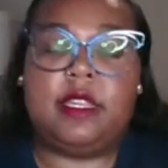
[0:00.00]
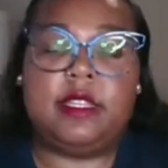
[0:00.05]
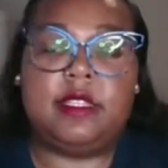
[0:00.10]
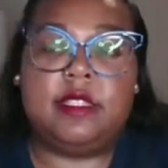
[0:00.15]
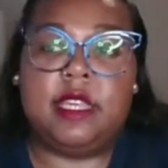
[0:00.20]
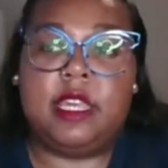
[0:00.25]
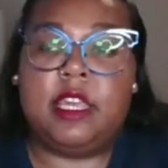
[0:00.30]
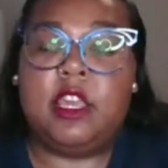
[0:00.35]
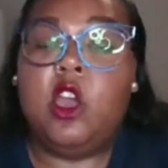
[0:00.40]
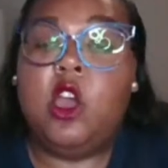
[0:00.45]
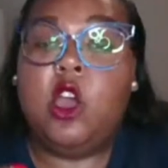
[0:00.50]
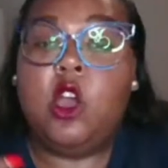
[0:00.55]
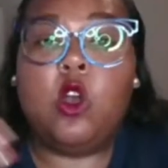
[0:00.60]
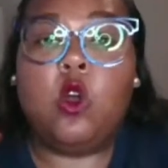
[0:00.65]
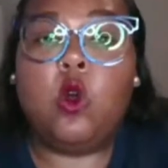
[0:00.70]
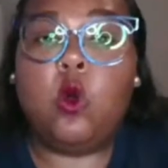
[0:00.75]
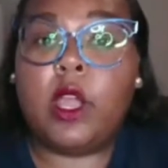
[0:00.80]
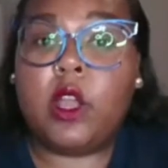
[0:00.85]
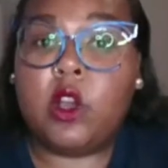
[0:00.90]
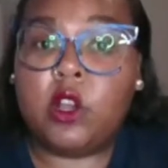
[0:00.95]
Is it
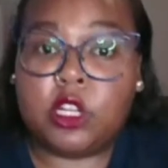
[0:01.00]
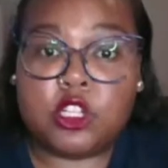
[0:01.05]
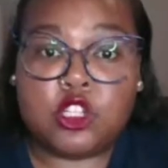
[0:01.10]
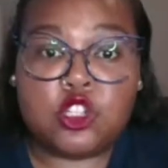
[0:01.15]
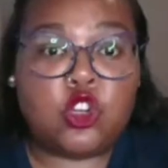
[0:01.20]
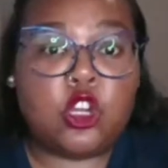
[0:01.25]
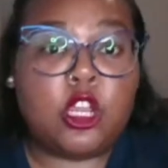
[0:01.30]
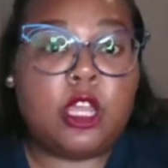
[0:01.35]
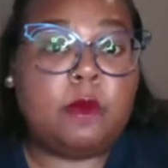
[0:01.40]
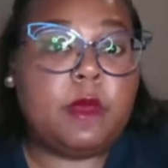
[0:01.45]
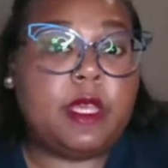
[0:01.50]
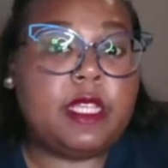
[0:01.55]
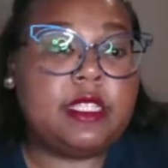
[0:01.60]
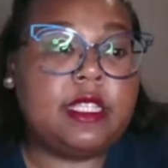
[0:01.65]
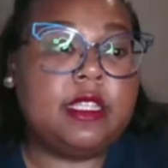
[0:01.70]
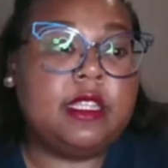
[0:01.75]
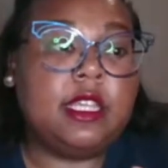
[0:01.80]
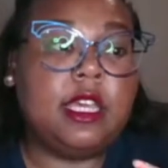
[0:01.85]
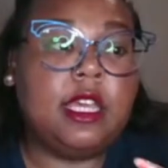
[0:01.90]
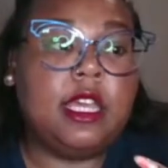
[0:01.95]
going on a trip? Is
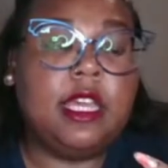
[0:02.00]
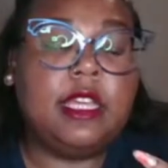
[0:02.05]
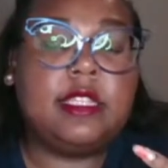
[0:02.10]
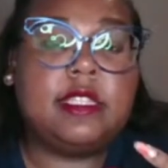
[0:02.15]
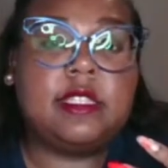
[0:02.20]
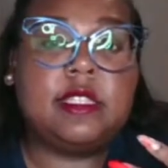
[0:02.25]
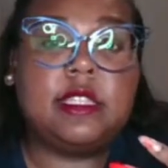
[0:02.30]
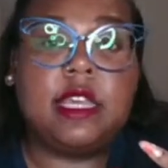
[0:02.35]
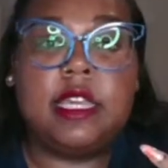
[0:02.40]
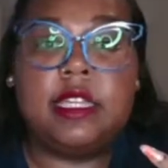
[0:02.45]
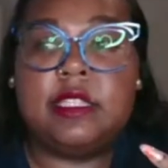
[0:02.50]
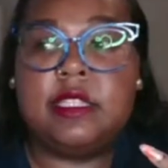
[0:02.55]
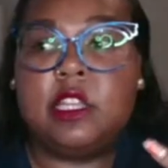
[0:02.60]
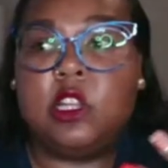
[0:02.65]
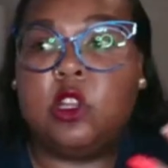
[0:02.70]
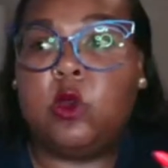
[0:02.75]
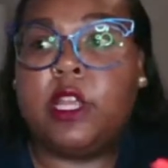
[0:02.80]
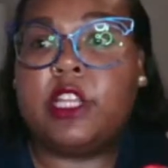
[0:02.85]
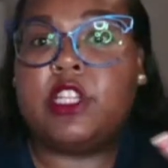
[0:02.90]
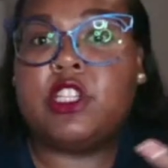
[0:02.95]
it the
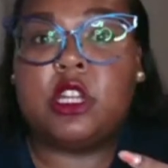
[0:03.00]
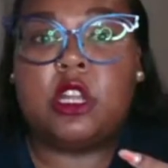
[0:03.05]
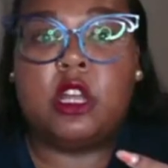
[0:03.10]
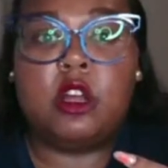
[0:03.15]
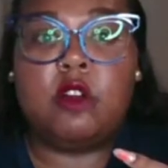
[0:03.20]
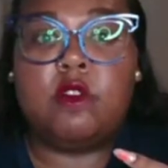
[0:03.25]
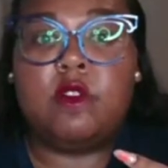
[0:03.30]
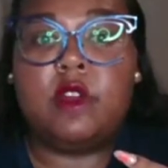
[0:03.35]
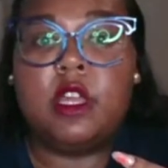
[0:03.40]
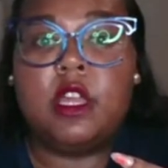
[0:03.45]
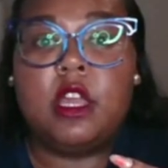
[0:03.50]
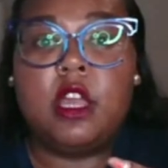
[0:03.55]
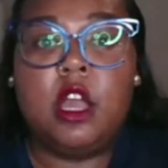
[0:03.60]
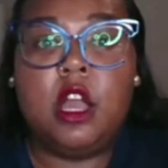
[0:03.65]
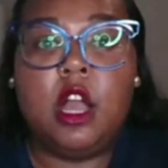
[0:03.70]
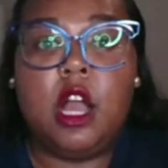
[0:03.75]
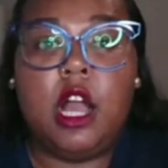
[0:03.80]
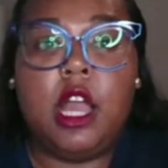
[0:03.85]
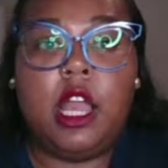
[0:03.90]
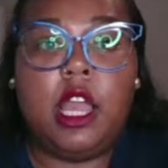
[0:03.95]
exhilaration of
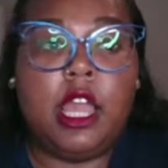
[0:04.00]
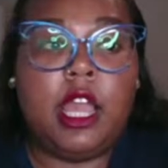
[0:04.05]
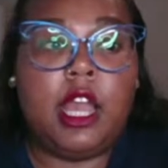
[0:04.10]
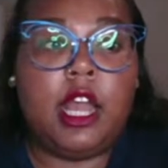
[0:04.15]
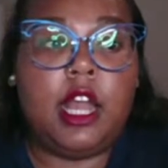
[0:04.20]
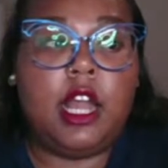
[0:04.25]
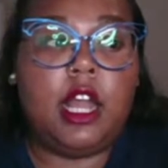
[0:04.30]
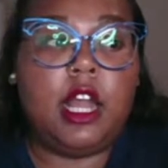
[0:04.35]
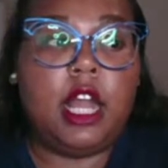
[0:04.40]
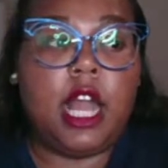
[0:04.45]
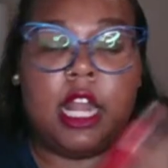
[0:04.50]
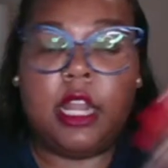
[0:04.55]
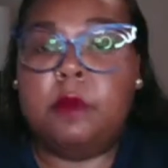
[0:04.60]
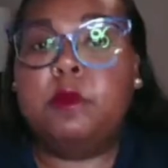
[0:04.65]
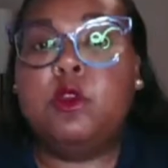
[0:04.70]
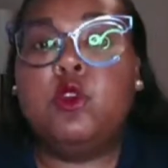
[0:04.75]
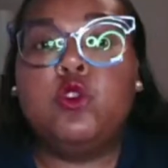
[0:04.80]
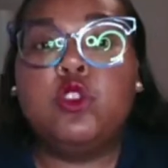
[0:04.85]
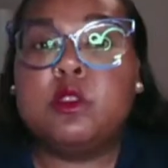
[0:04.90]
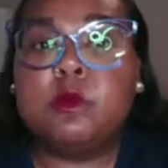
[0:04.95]
a an
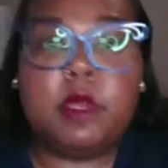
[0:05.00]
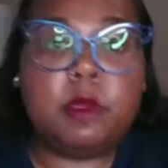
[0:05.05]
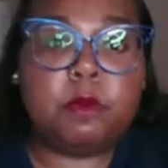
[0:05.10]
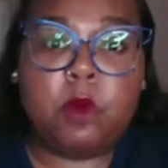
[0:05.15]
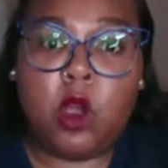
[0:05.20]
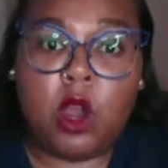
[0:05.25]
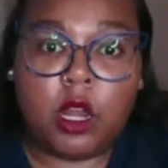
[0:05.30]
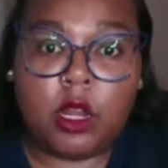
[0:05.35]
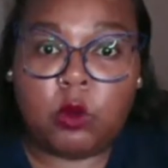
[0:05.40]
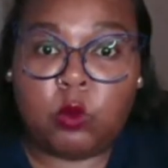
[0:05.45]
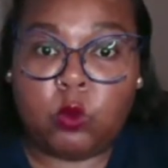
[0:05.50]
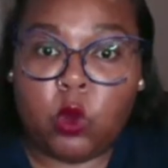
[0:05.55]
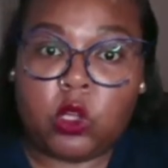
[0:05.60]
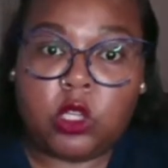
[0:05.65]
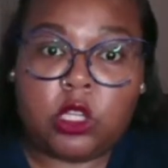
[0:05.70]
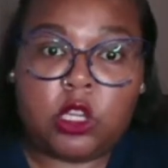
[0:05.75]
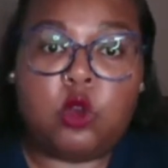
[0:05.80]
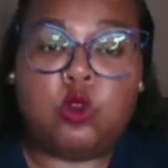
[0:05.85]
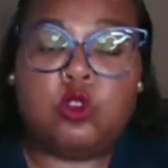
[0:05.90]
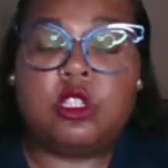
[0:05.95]
amusement park
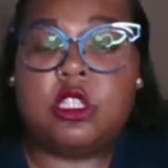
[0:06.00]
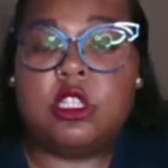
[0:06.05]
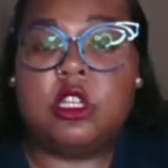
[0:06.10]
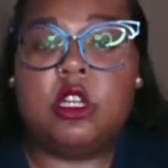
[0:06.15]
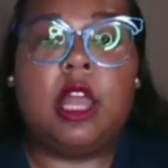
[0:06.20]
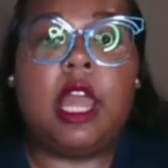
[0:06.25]
roller coaster?